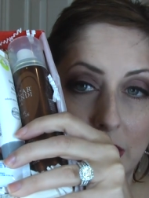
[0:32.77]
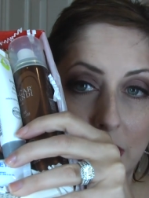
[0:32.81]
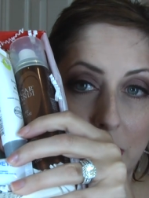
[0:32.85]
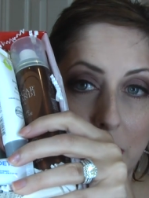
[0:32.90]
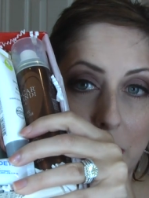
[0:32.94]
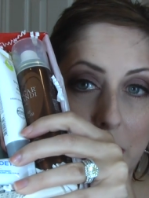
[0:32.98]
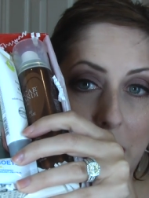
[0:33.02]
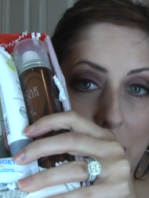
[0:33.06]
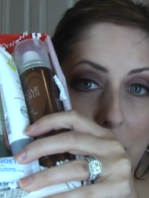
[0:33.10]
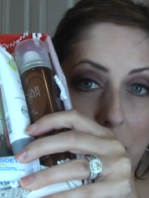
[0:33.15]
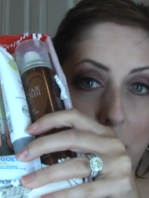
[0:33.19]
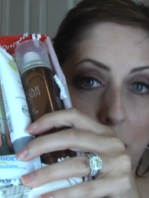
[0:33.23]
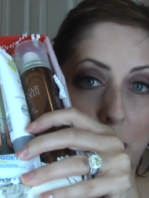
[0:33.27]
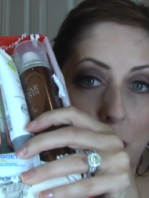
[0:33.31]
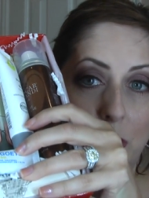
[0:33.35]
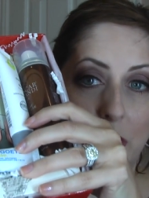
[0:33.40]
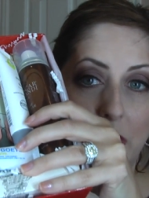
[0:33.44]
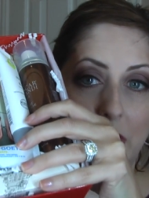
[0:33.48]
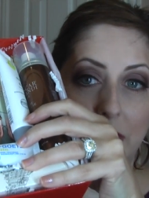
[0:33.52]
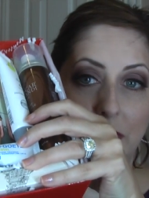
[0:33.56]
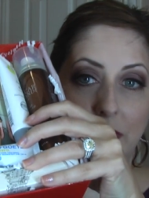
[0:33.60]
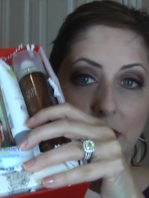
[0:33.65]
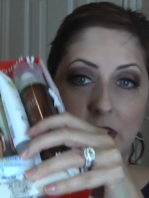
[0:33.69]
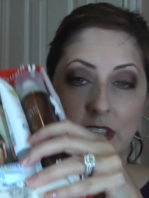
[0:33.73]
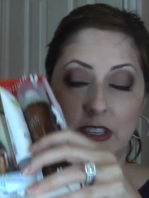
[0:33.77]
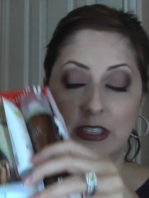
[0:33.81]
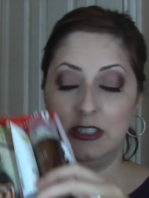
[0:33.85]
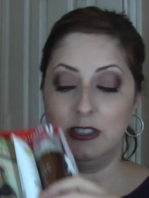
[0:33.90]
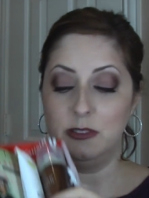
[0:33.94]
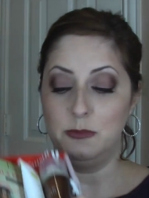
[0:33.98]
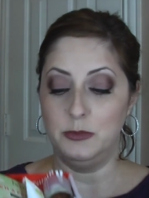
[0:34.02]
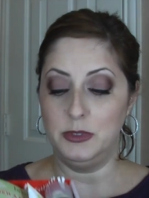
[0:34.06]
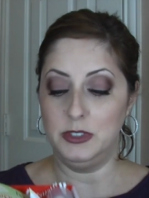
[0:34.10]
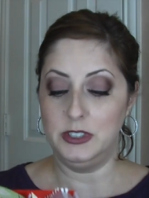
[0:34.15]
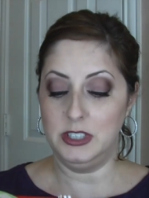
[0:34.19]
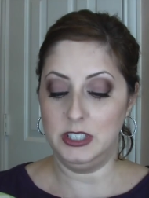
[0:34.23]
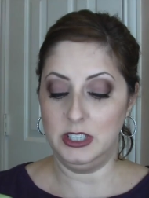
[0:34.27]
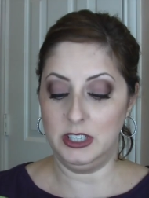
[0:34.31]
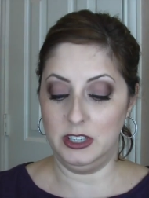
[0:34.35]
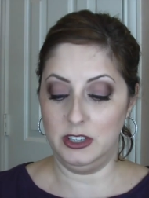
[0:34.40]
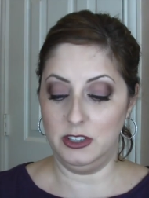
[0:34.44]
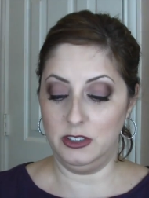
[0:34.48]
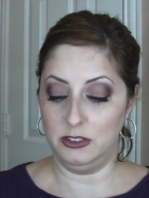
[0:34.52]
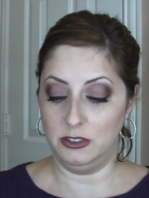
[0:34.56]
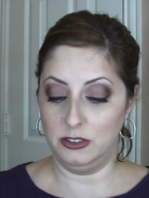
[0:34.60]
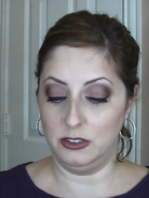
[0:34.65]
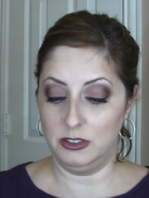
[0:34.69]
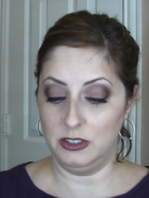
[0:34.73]
about one of these in
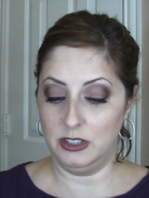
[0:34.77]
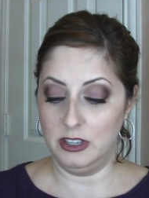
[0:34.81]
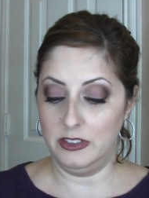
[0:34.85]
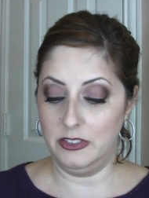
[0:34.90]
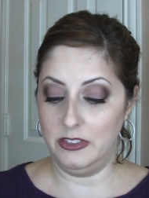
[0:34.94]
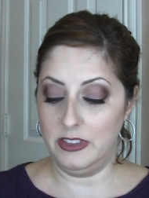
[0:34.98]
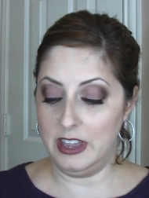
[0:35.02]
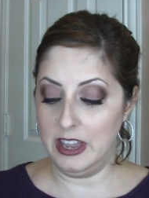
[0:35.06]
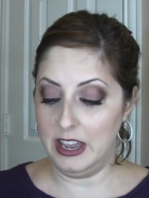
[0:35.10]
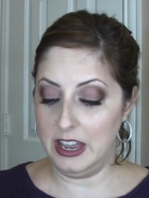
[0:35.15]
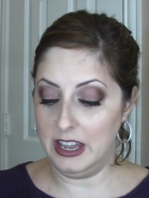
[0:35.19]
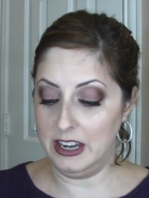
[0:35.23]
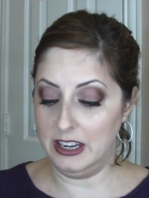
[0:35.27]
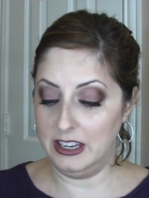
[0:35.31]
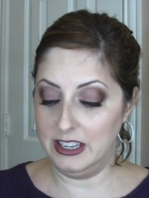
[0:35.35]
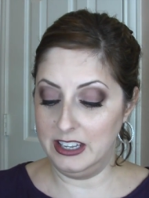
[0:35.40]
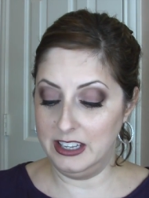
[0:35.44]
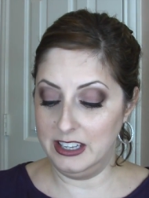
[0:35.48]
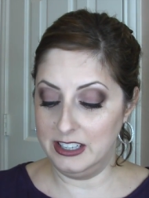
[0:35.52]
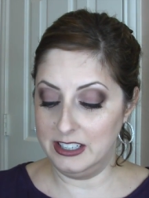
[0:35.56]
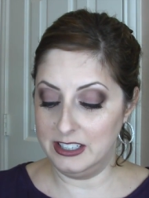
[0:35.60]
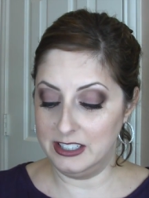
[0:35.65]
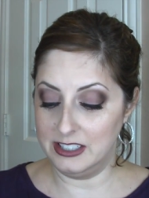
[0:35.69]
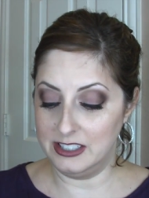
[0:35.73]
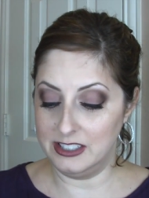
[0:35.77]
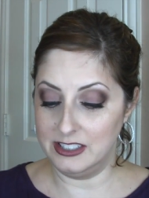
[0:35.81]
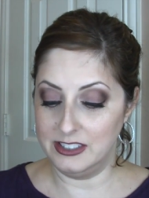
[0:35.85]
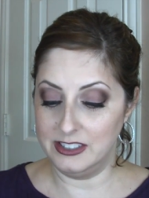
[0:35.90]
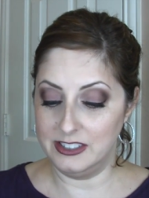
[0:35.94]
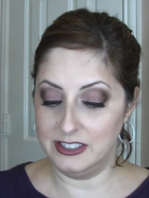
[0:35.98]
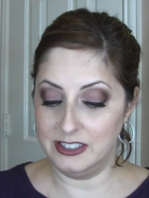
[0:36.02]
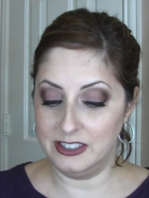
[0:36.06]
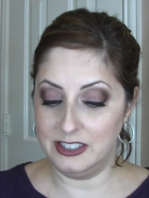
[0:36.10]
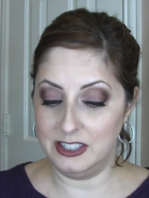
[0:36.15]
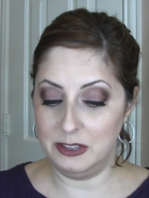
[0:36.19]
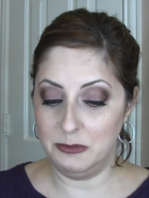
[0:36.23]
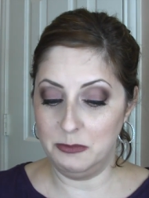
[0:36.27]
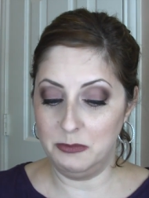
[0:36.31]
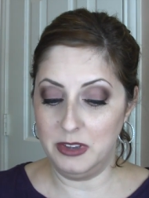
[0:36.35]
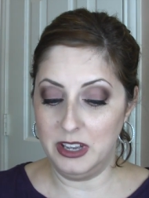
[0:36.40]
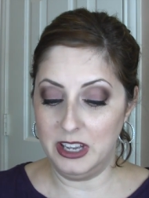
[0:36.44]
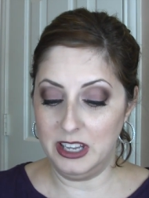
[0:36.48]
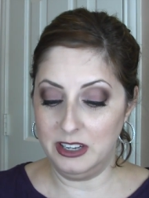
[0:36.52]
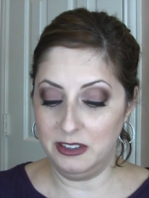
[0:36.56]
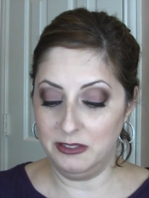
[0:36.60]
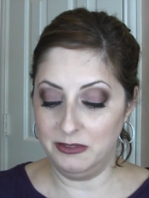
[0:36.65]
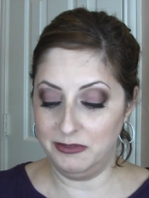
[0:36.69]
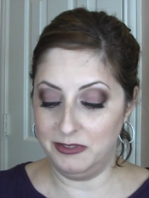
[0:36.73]
particular, and that is the
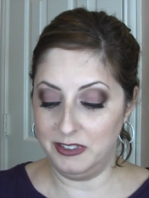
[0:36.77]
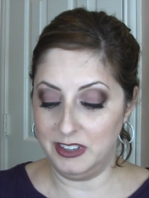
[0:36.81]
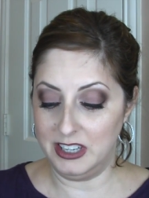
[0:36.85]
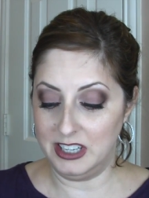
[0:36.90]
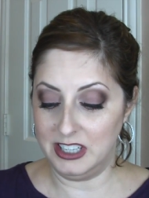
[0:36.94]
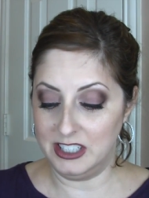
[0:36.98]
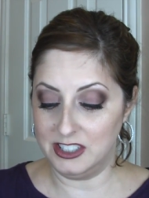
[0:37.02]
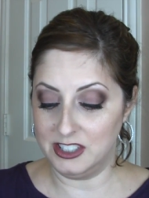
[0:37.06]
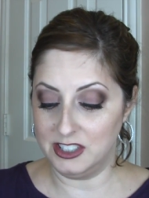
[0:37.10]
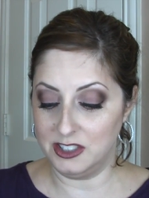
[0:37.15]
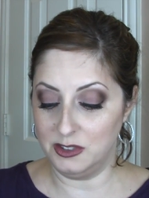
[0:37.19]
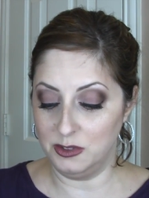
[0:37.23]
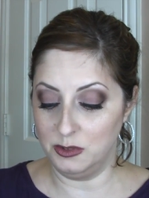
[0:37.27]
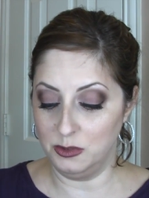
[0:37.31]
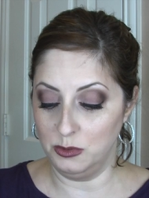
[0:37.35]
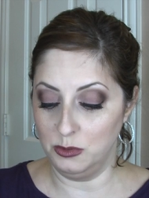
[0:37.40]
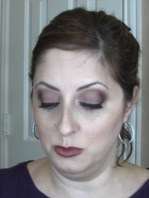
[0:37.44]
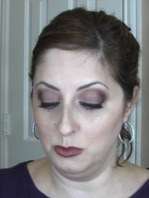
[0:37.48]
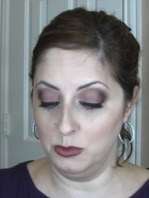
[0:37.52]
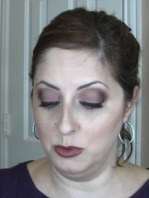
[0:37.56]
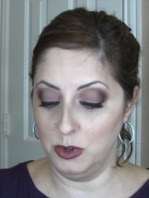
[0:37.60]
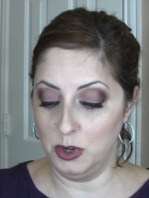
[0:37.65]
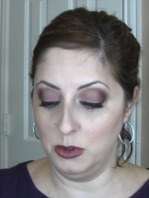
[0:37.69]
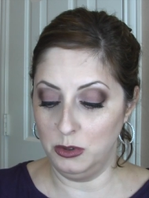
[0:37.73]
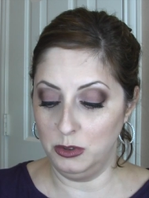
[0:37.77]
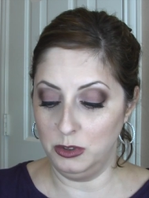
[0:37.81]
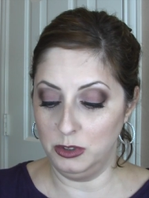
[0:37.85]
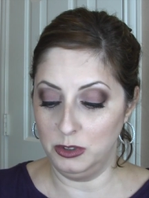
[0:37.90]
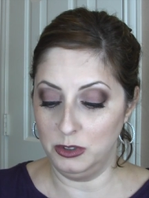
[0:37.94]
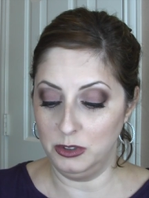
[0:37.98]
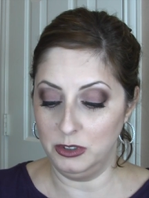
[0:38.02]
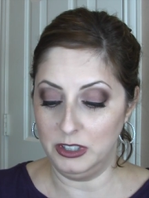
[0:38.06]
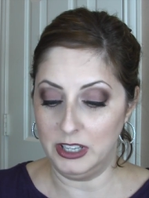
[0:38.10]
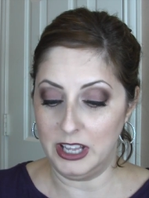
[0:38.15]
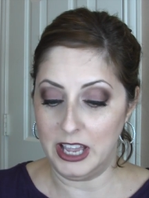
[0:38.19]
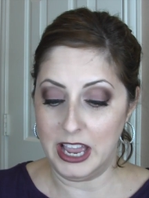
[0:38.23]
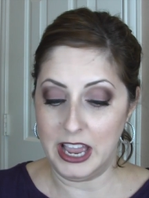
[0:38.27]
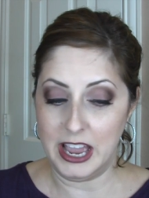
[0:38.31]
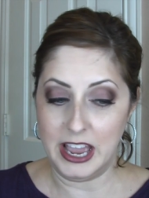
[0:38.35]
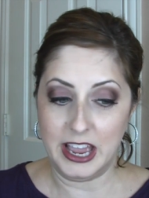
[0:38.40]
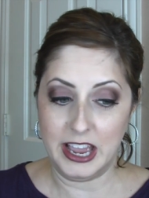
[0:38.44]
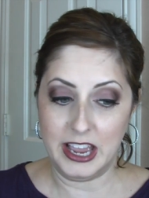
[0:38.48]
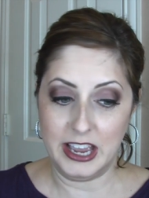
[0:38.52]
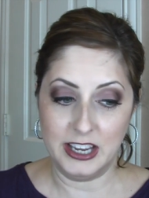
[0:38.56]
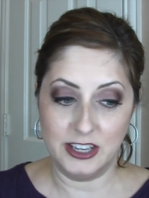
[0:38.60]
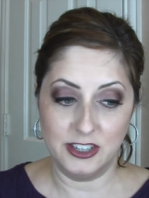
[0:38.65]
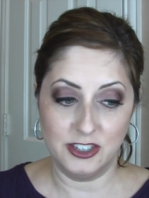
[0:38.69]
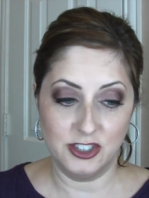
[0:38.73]
Benefit Roller
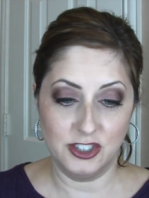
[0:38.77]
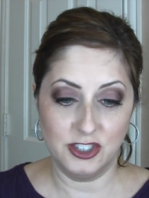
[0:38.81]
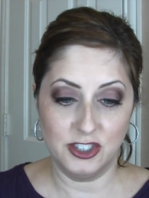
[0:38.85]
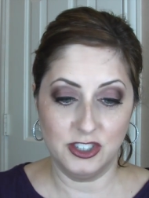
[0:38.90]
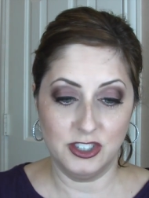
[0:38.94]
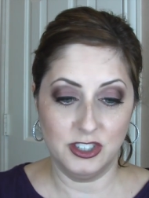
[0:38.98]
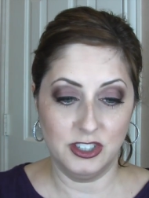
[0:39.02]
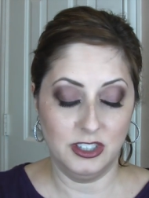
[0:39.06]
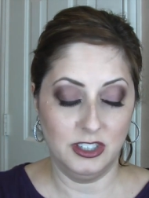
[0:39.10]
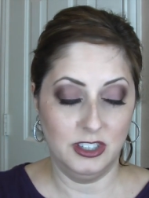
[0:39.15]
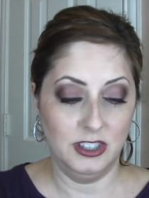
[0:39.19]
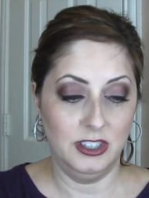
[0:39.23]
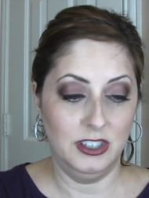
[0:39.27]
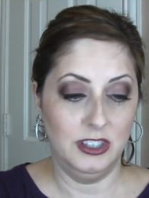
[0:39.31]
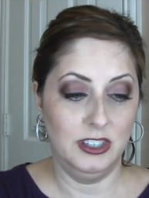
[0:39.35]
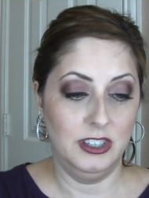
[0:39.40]
Lash.